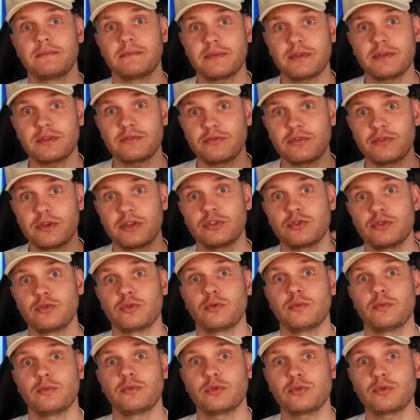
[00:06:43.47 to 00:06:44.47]
The first
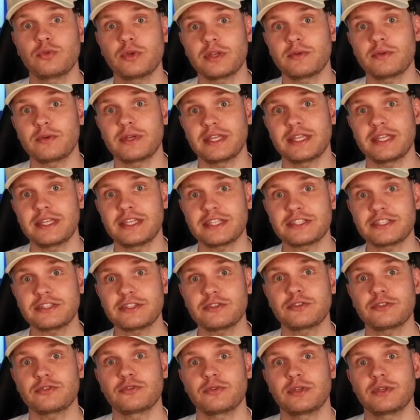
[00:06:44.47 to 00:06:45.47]
group drearily
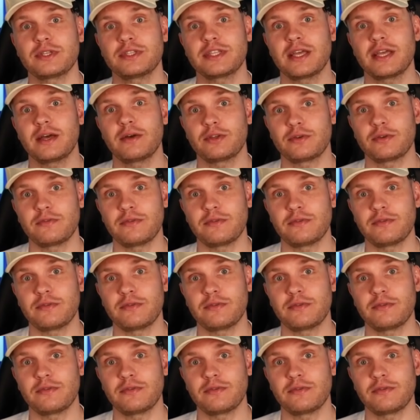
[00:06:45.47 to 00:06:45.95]
listens to the sound